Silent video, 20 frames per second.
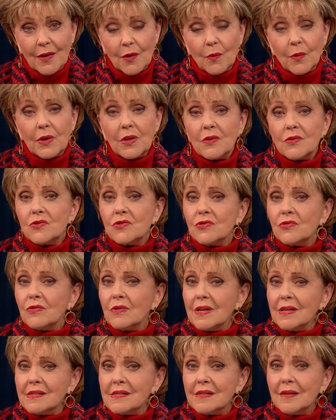Will you
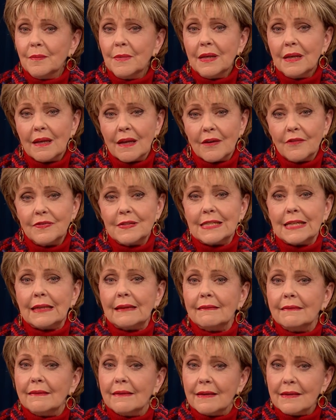trust him enough to
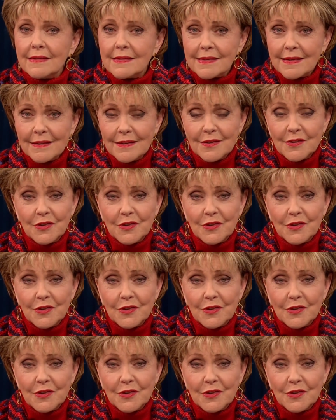listen